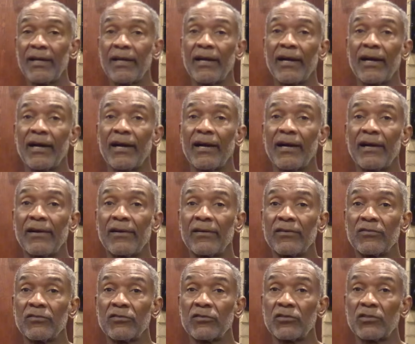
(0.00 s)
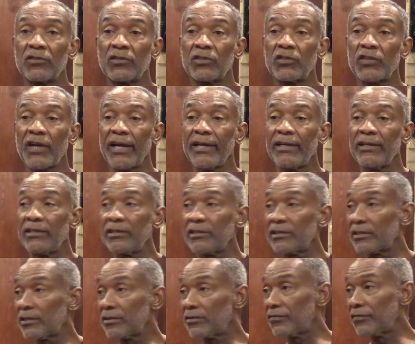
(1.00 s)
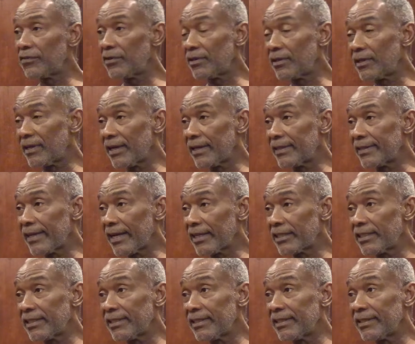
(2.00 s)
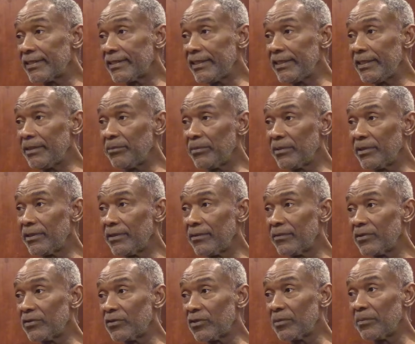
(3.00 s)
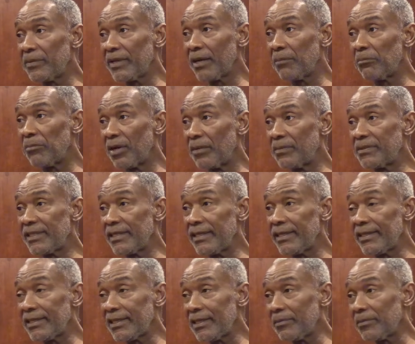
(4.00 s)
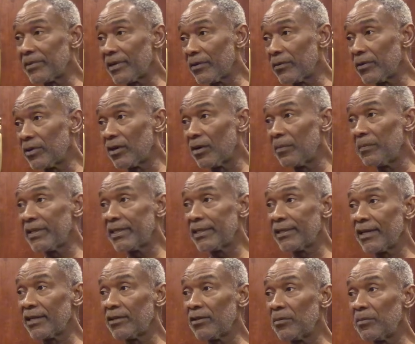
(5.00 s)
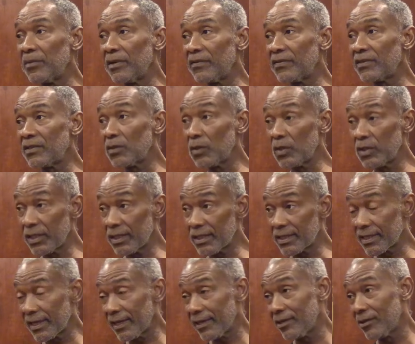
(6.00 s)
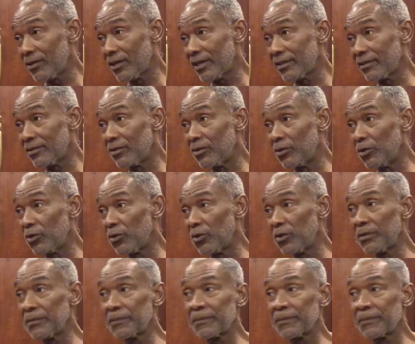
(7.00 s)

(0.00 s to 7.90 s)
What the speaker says: are trials for a national team, which will be a bobsleigh team, and we're committing a number of soldiers, and you are to go.